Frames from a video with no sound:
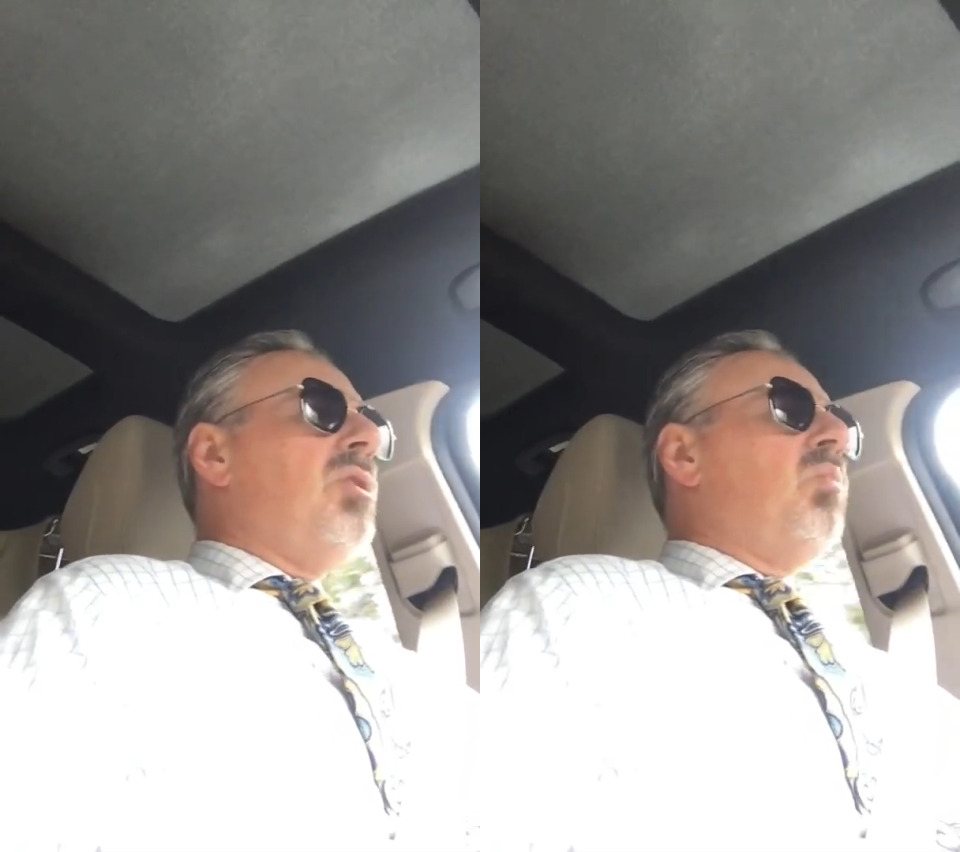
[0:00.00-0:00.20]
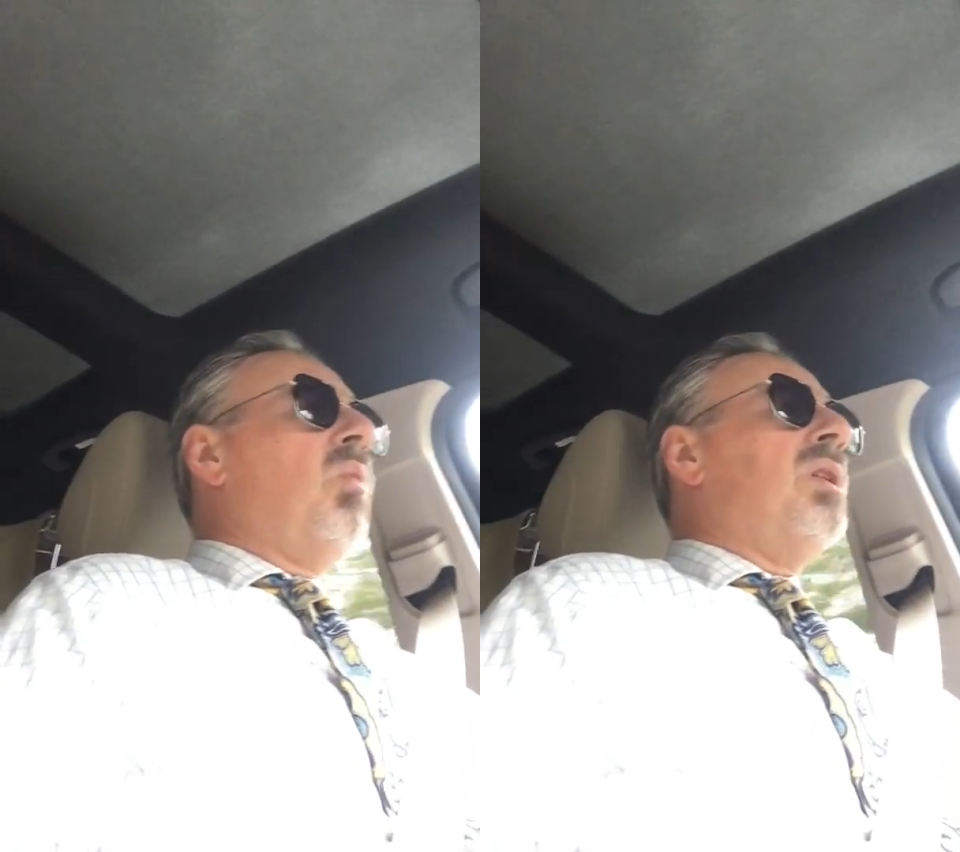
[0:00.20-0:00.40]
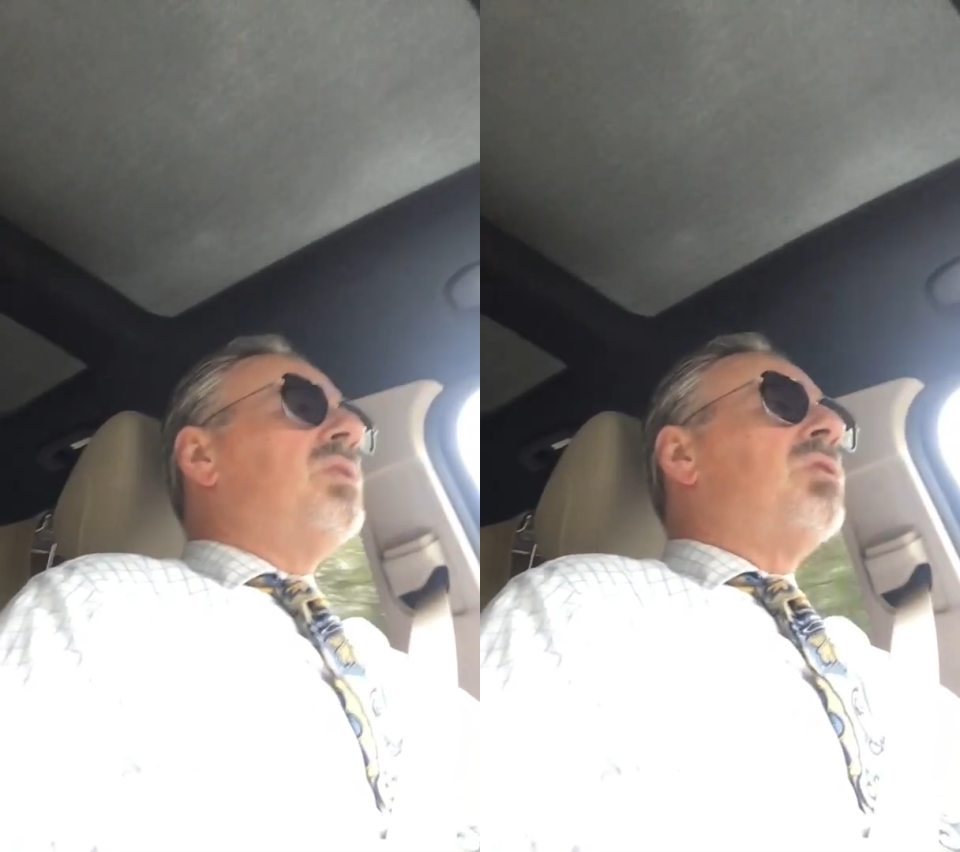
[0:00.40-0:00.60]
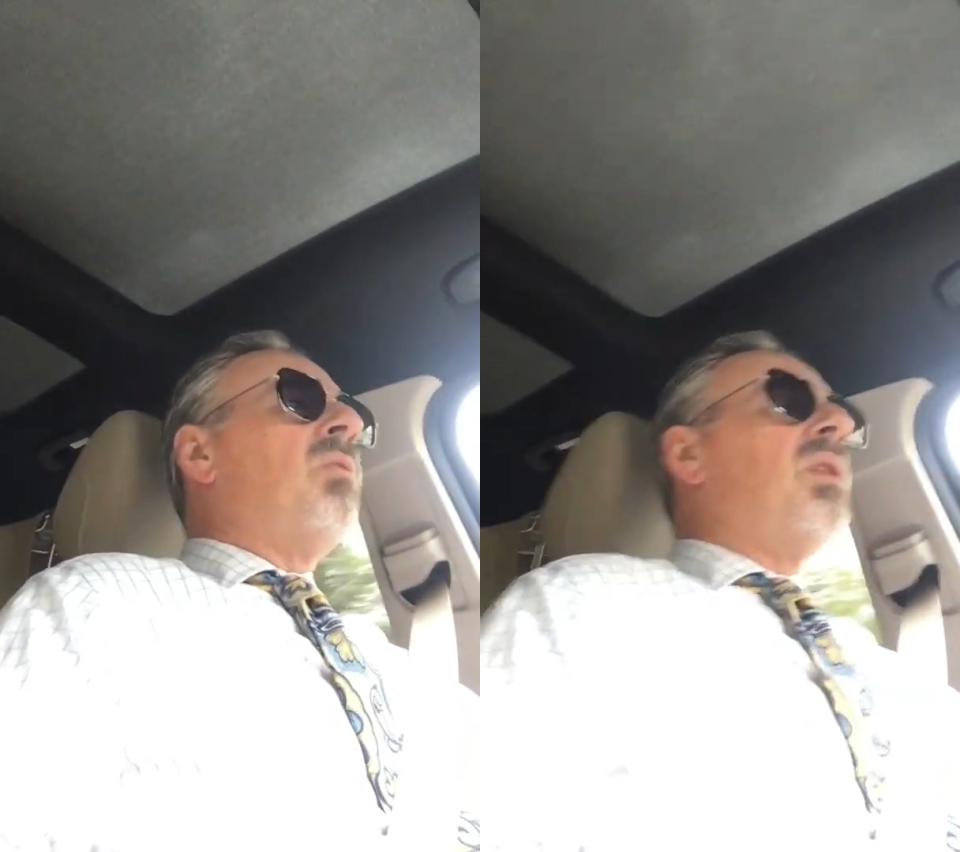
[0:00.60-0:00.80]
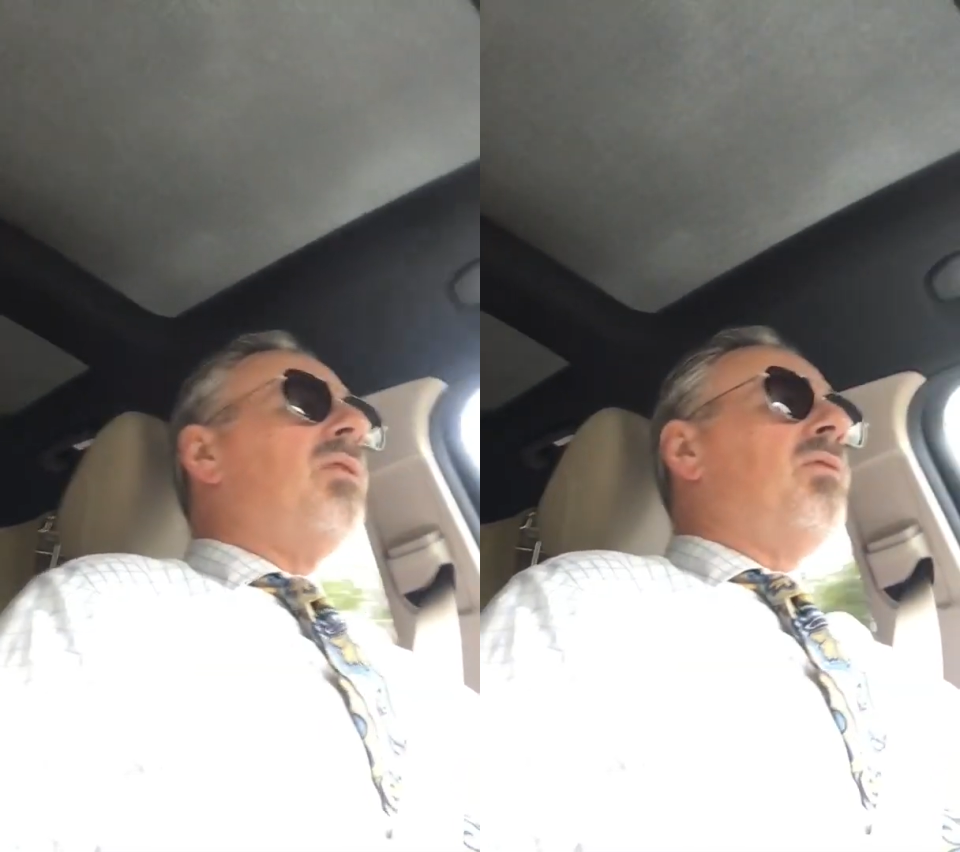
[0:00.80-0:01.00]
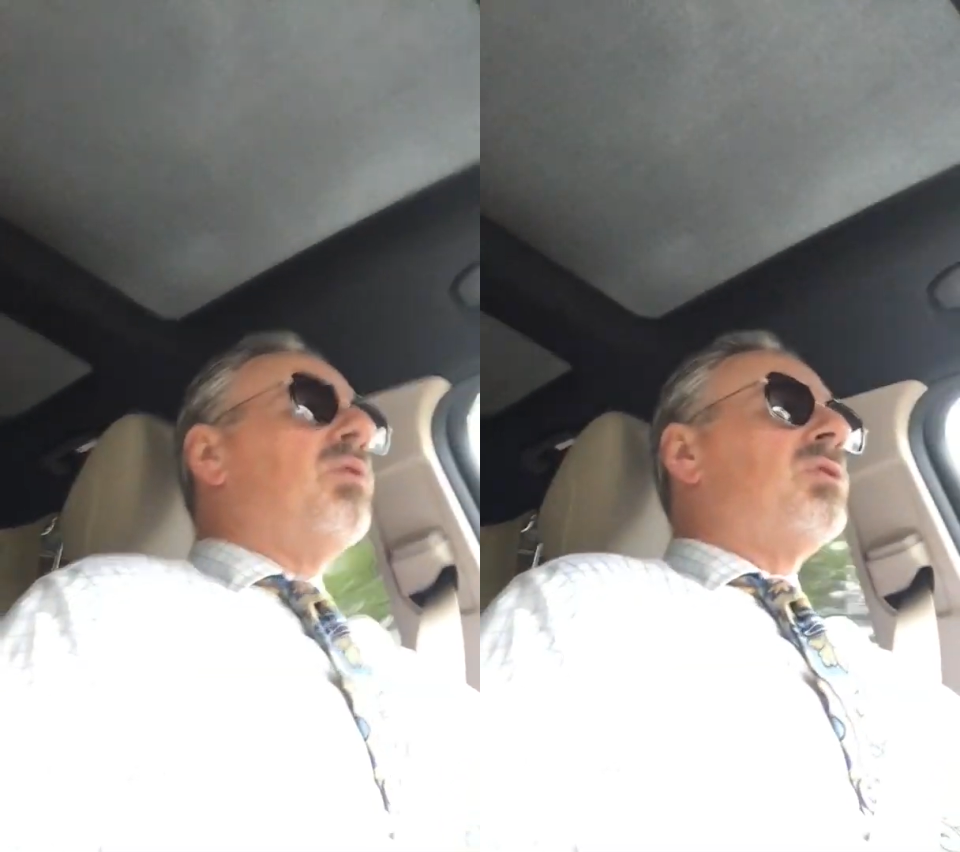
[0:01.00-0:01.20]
what don't I feel